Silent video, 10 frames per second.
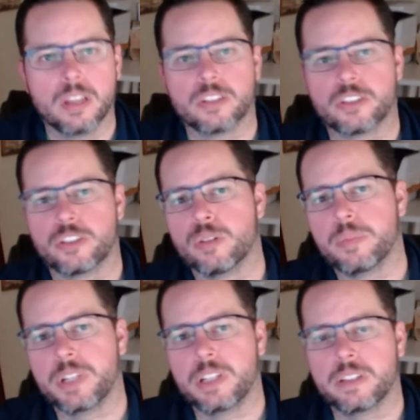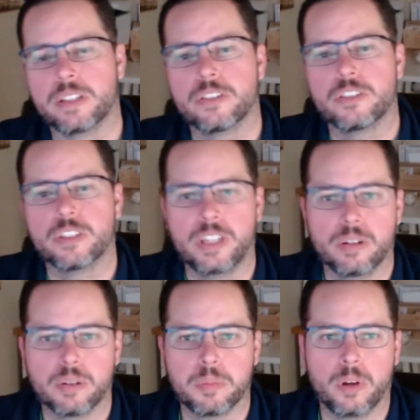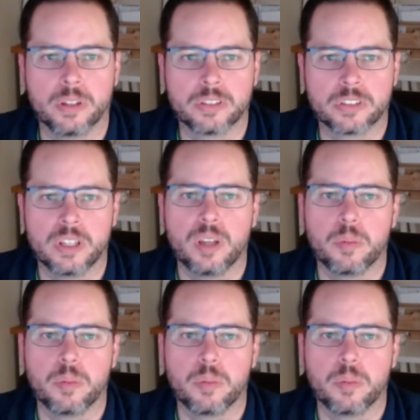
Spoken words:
Stuart Middleton, Shakira Moss,